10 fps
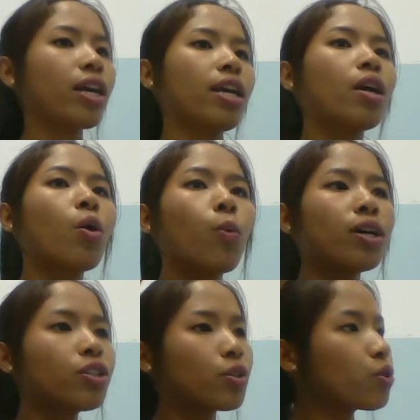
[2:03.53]
Okay,
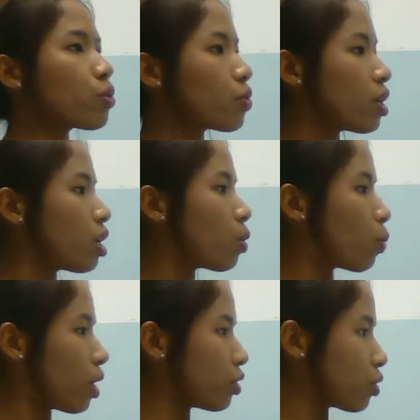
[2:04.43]
1, 2, 3,
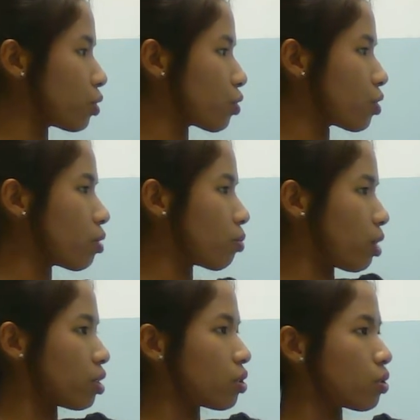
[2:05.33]
1, 2, 3,
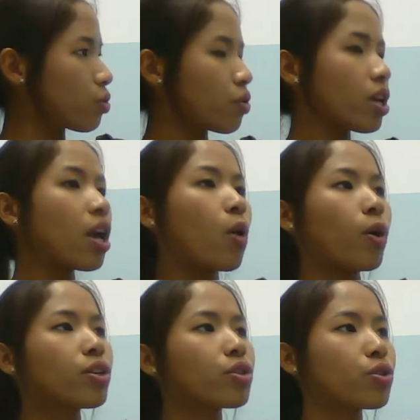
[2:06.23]
1, 2, 3,
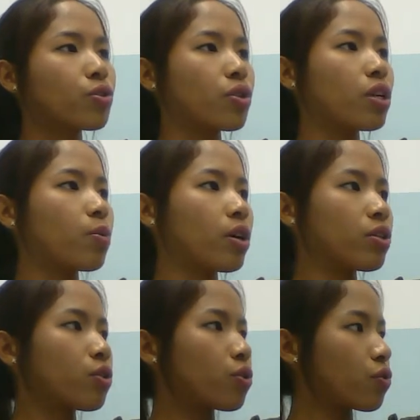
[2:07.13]
1, 2, 3, 1,
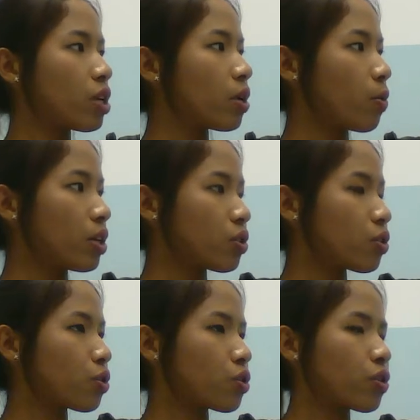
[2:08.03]
2, 3, 1,
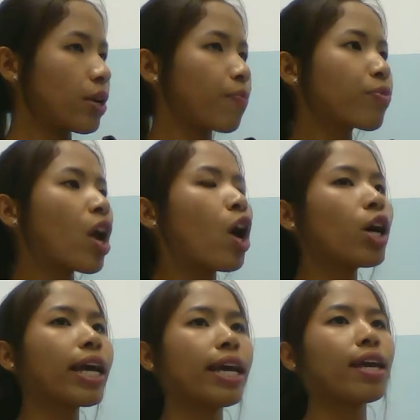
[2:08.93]
2, 3.
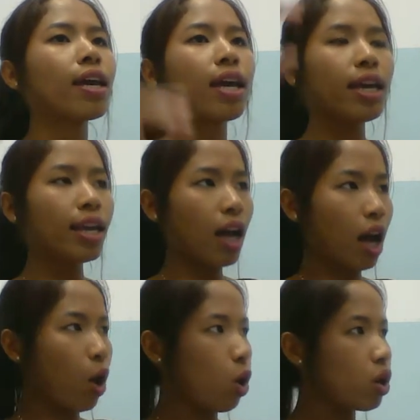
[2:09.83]
Okay, here
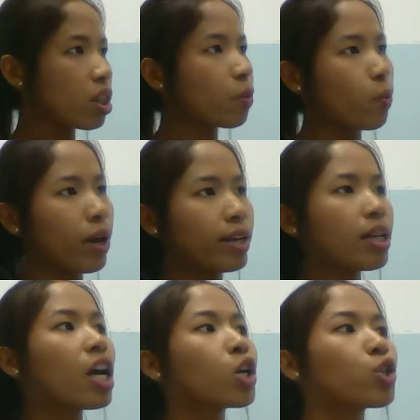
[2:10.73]
all the
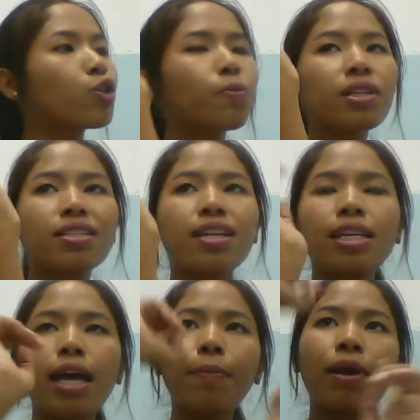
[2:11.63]
one, could you please
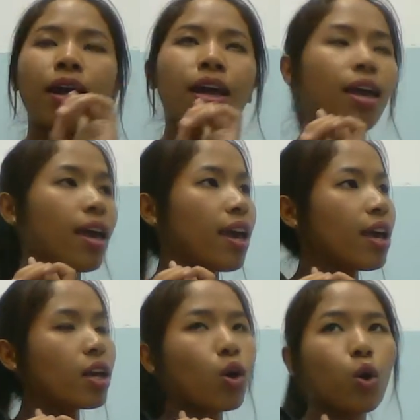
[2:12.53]
stand up
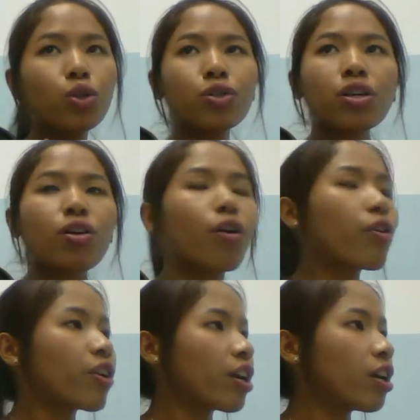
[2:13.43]
and go to the
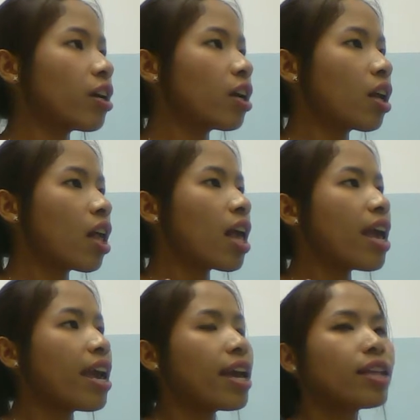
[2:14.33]
corner
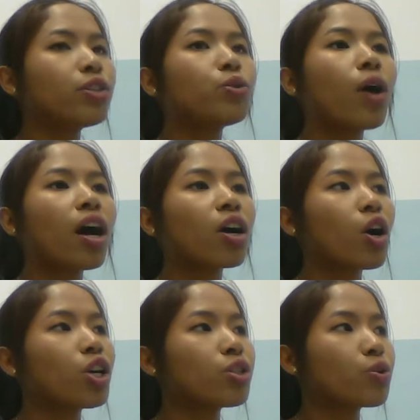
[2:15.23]
and you are
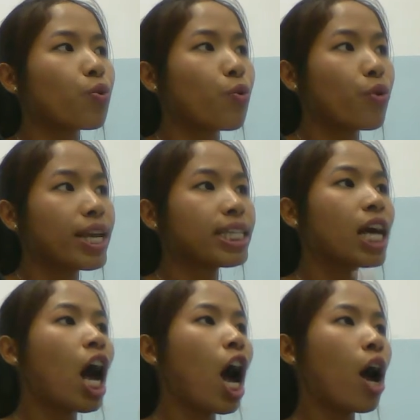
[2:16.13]
going to read
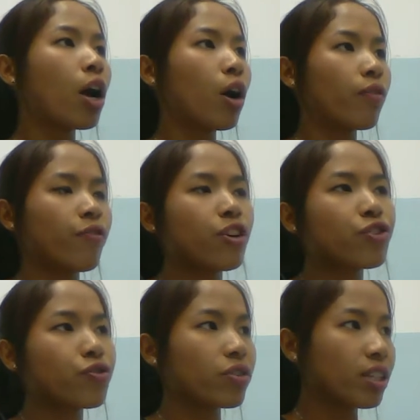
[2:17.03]

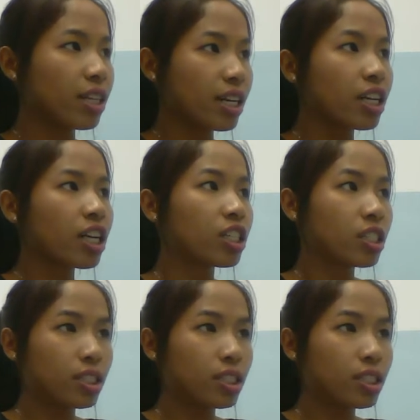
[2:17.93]
visual learner